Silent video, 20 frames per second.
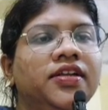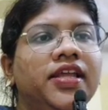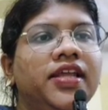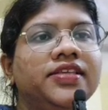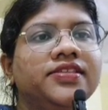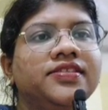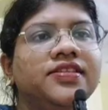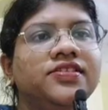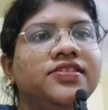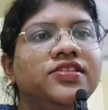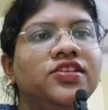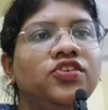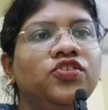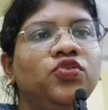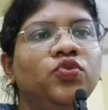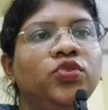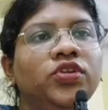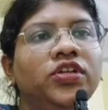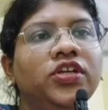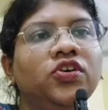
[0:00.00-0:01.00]
Next is a
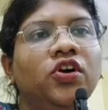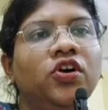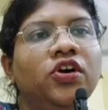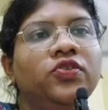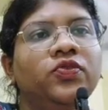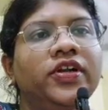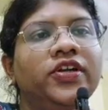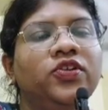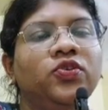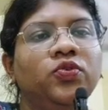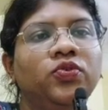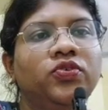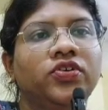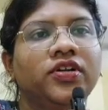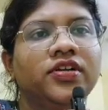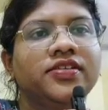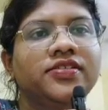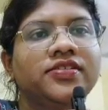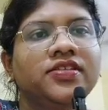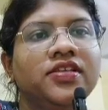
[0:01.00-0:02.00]
uniconvate
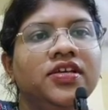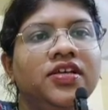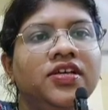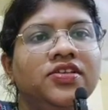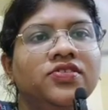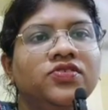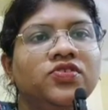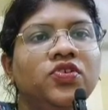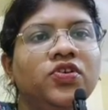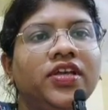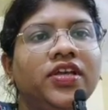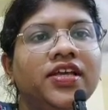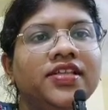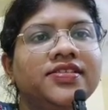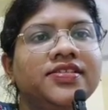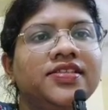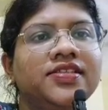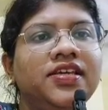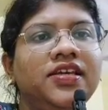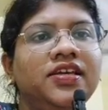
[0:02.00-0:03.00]
uterus. So you
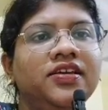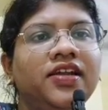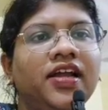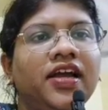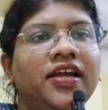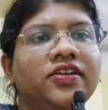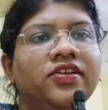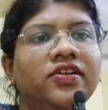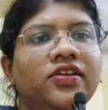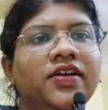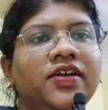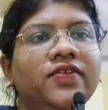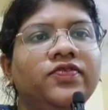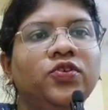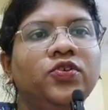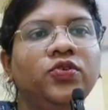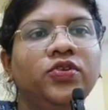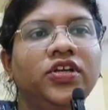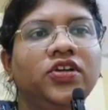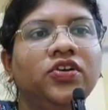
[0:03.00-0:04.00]
can see right or
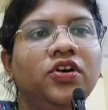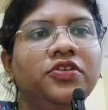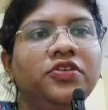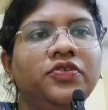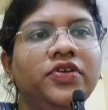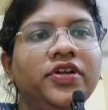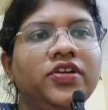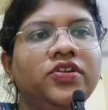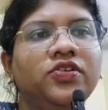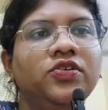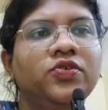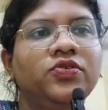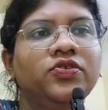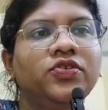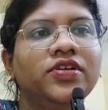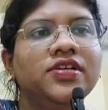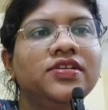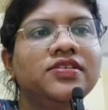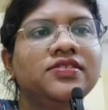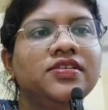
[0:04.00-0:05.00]
left uniconvate
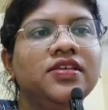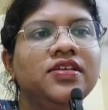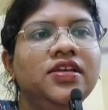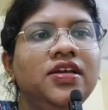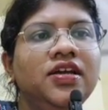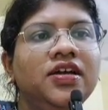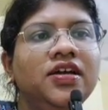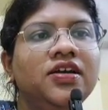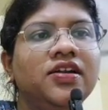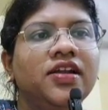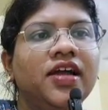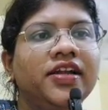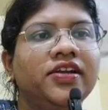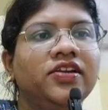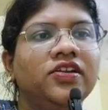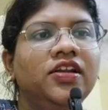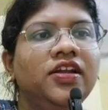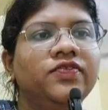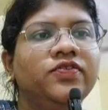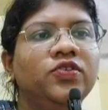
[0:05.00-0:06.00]
uterus,
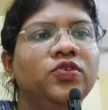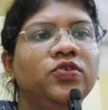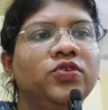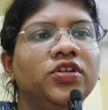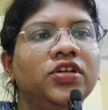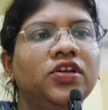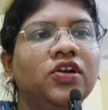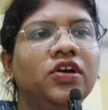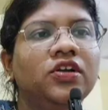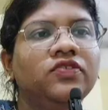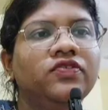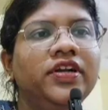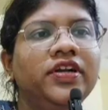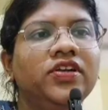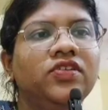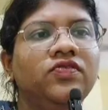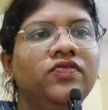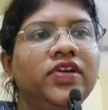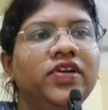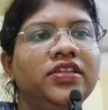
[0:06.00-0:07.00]
right or left
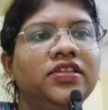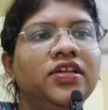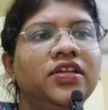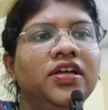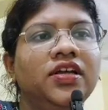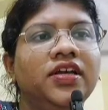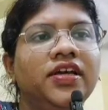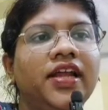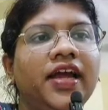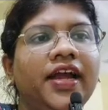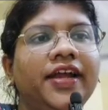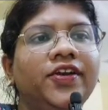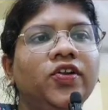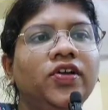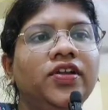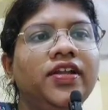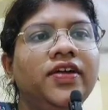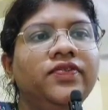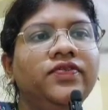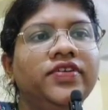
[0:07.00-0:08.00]
uniconvate with right
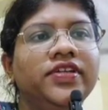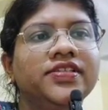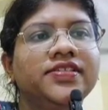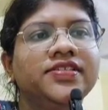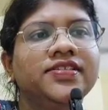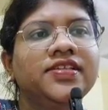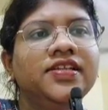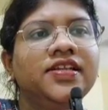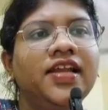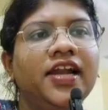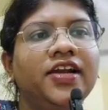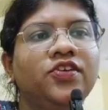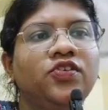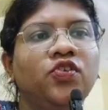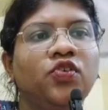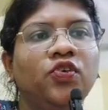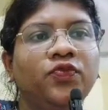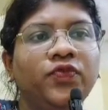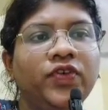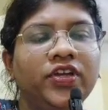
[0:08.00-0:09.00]
or left distal
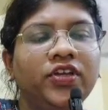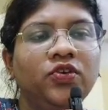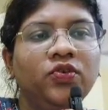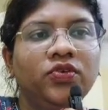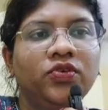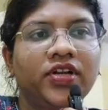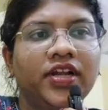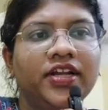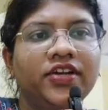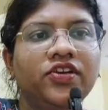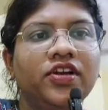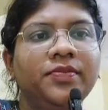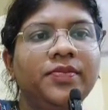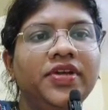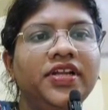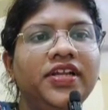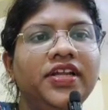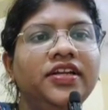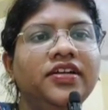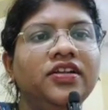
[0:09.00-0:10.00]
atrophic uterine
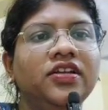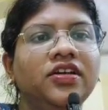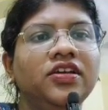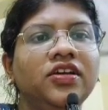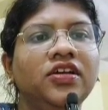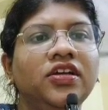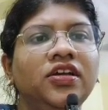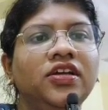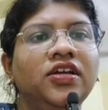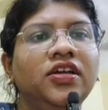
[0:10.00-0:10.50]
remnant,